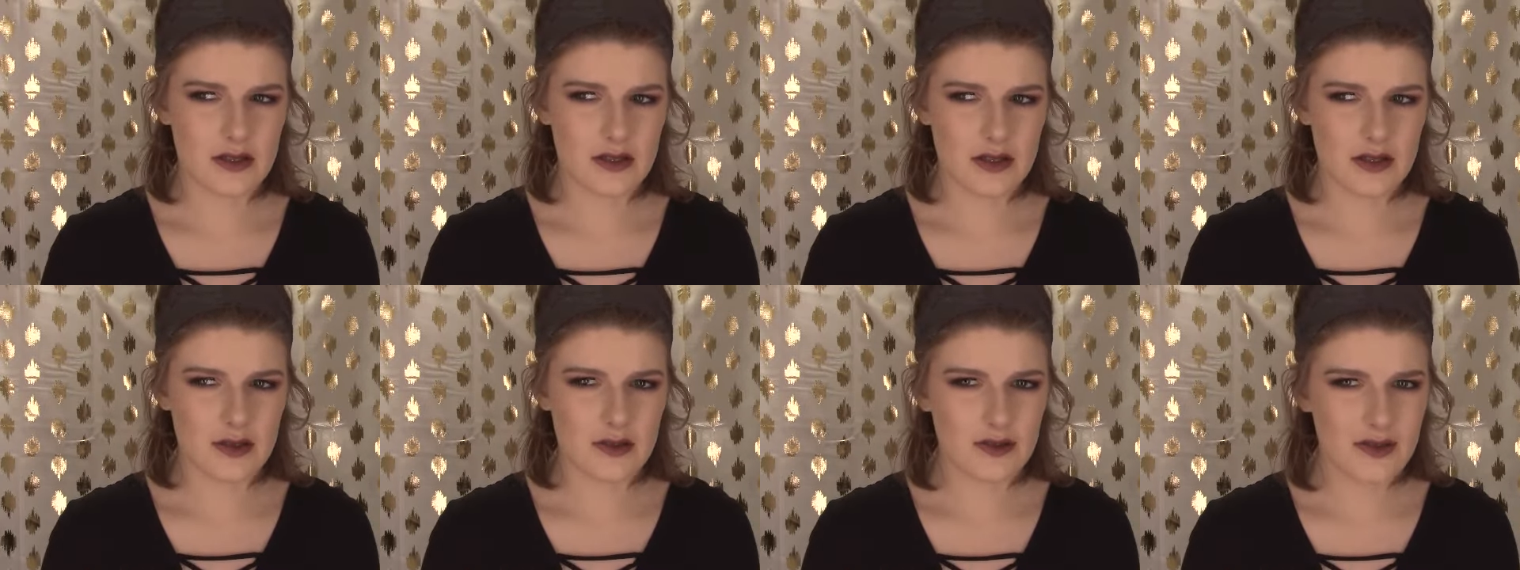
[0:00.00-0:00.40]

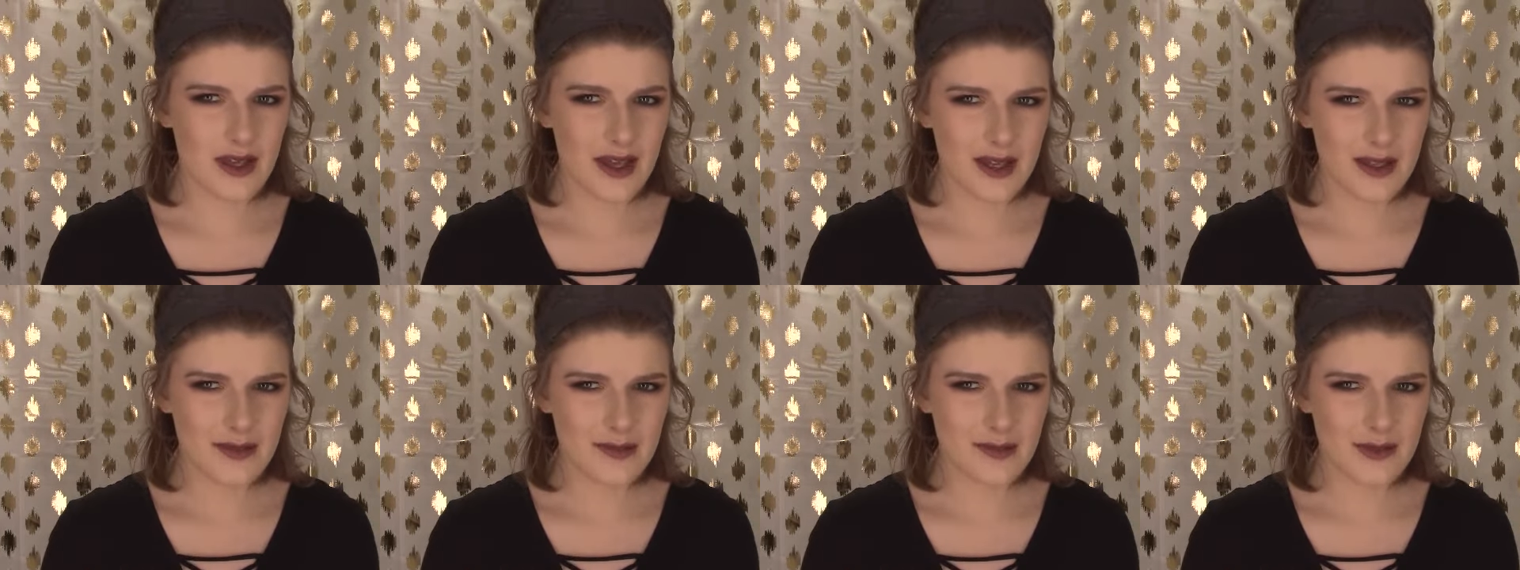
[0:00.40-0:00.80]
do
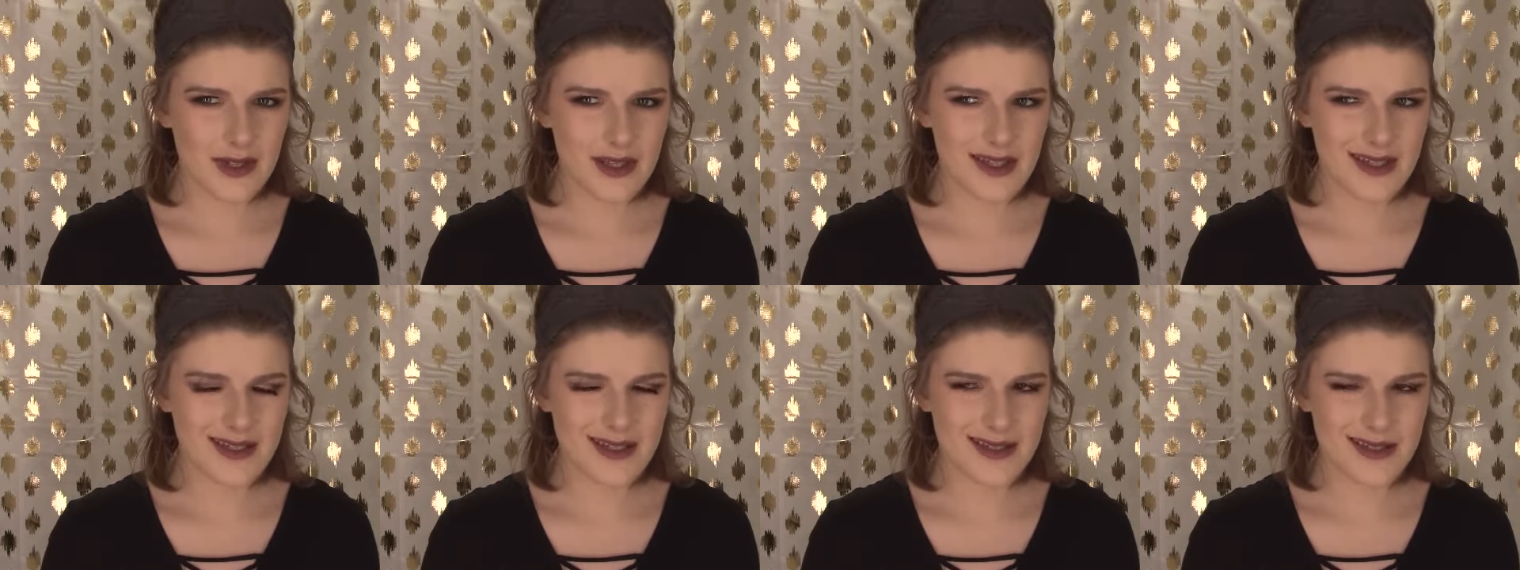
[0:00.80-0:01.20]
that
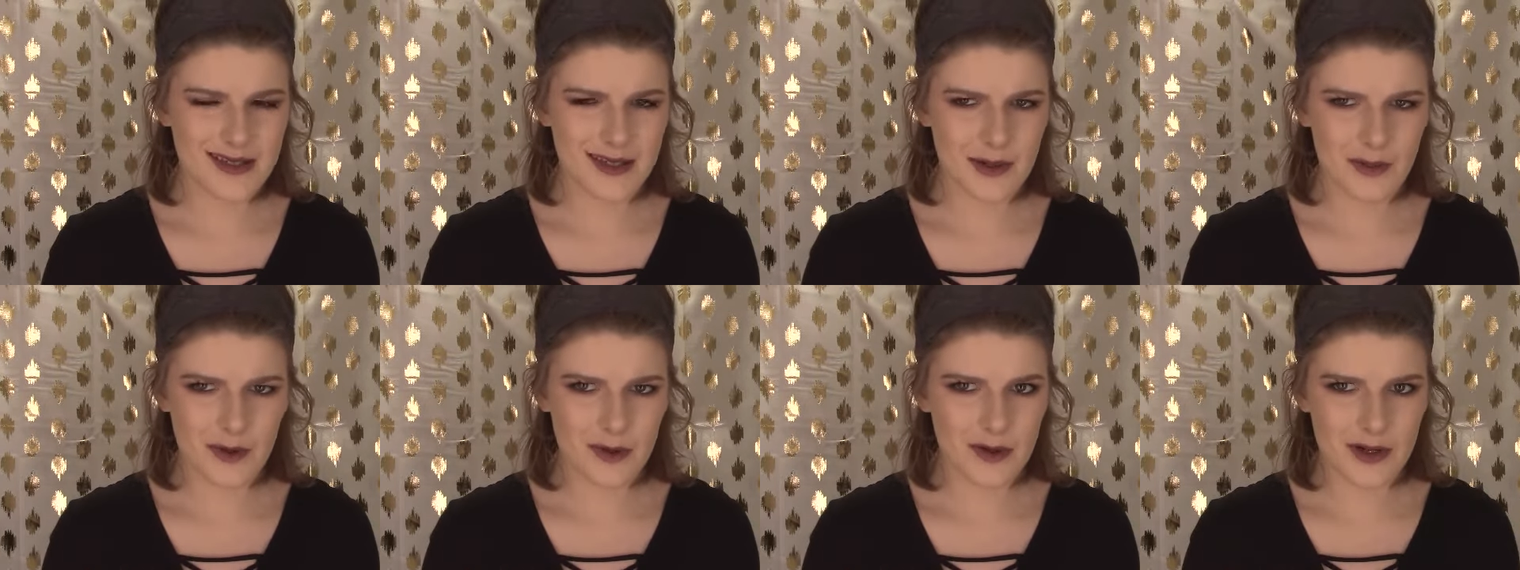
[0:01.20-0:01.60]
because
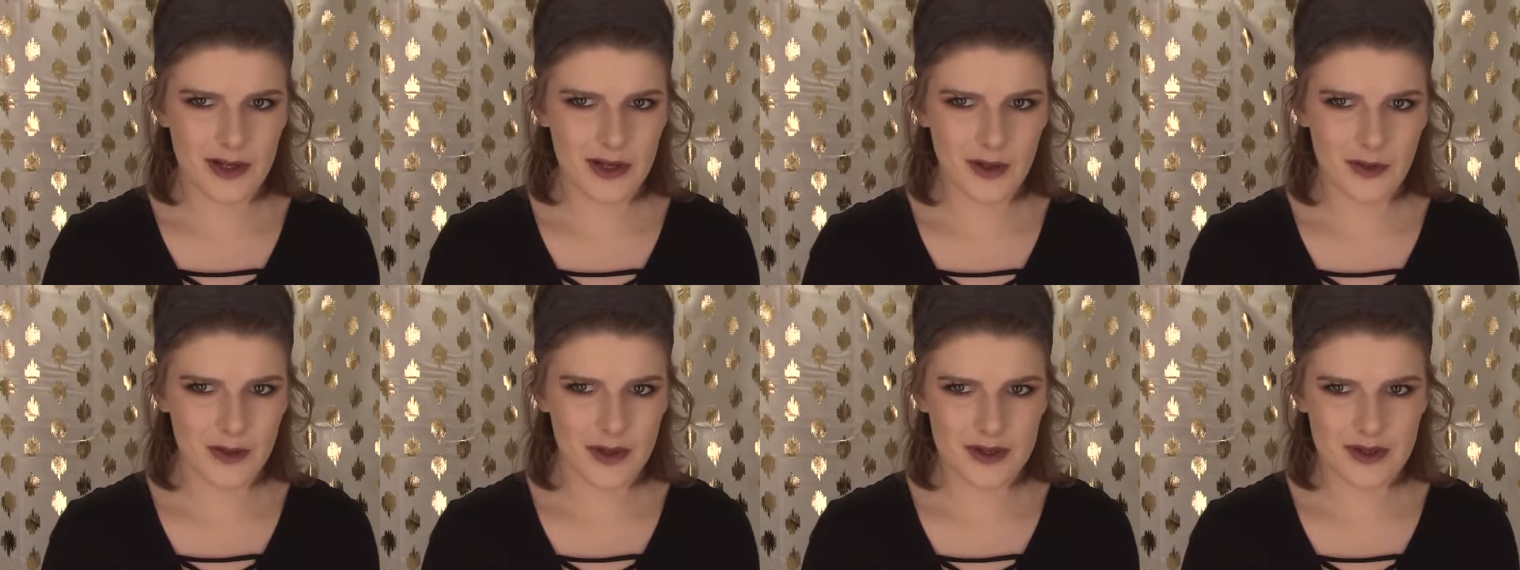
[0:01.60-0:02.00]
I'm already
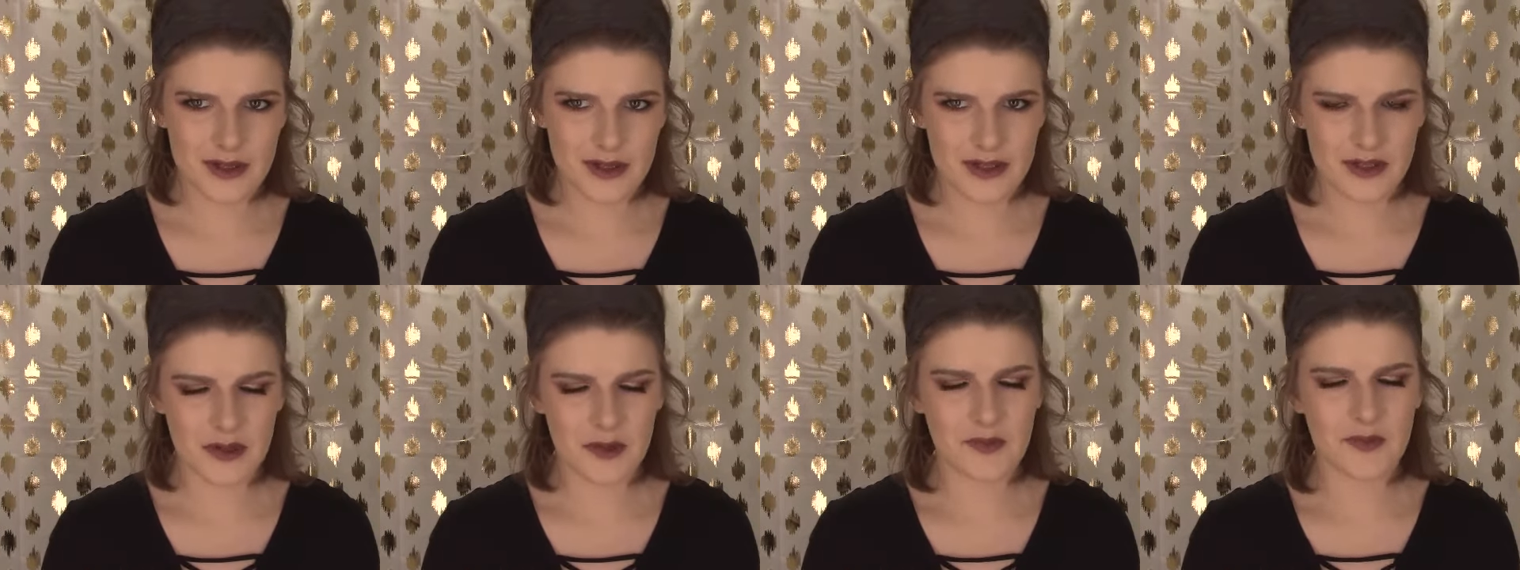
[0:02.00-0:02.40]
going
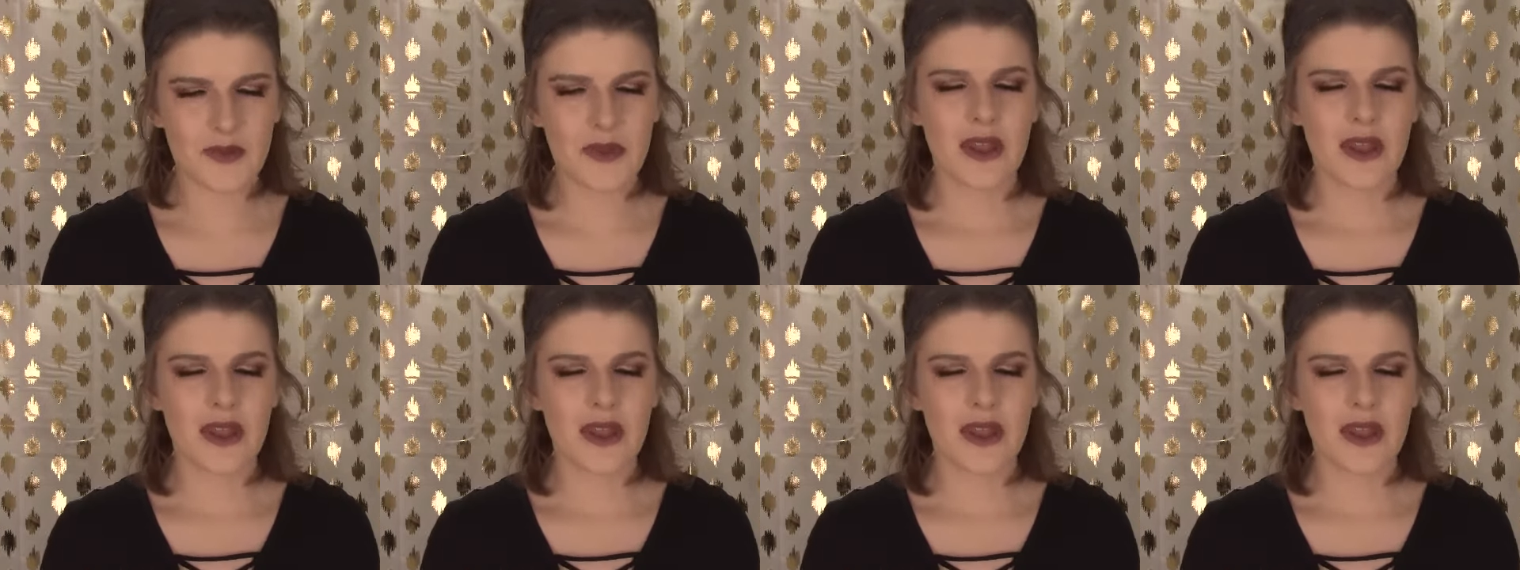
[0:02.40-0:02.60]
to.